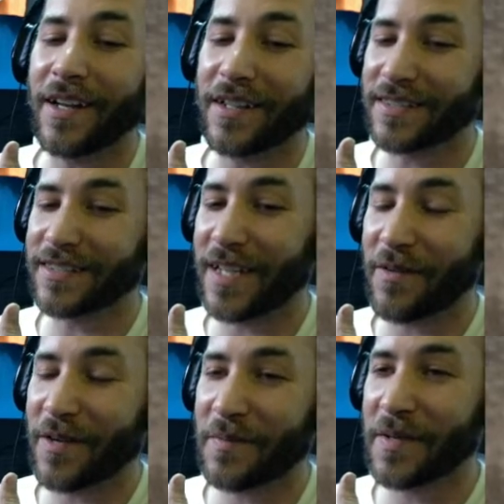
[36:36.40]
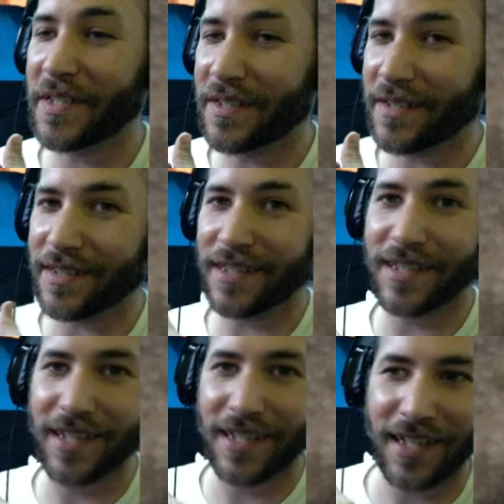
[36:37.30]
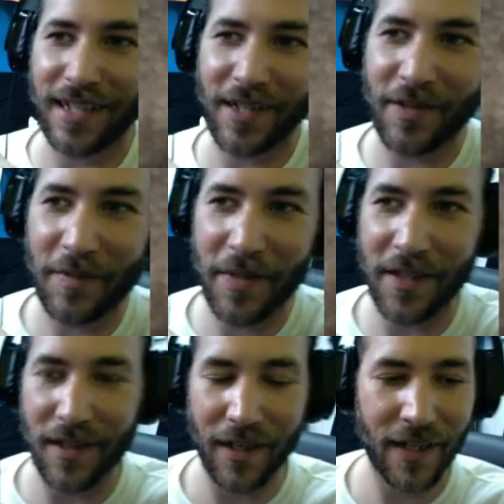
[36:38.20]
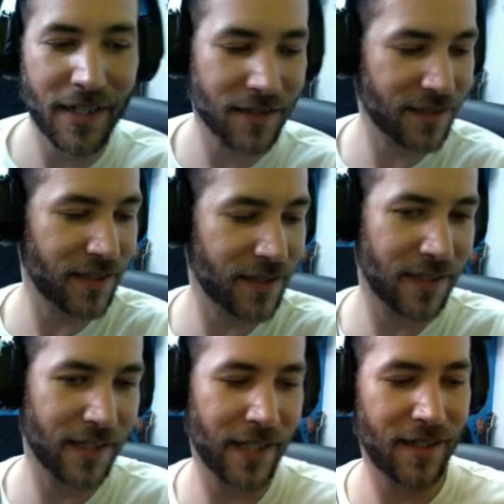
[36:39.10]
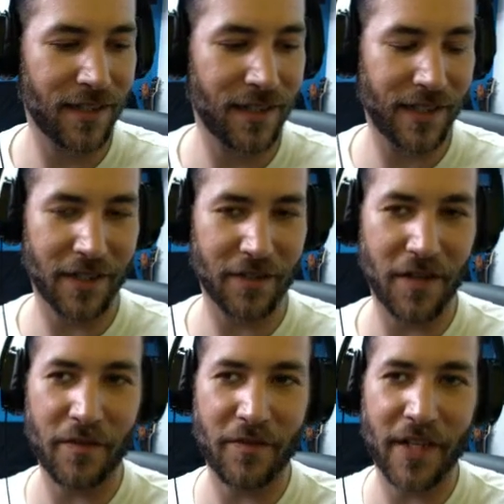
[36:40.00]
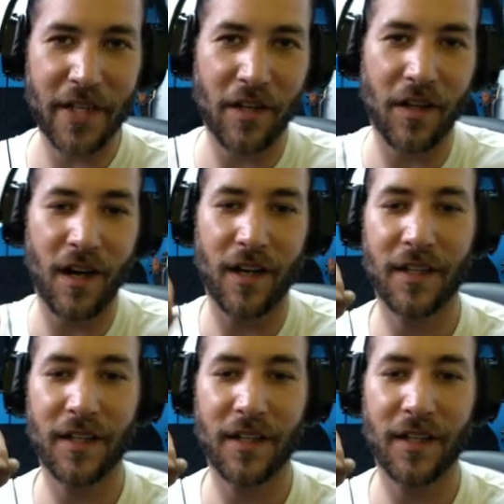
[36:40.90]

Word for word: we that really would have really been nervous. that would have been hilarious to, to get in a, a video oh, log. She would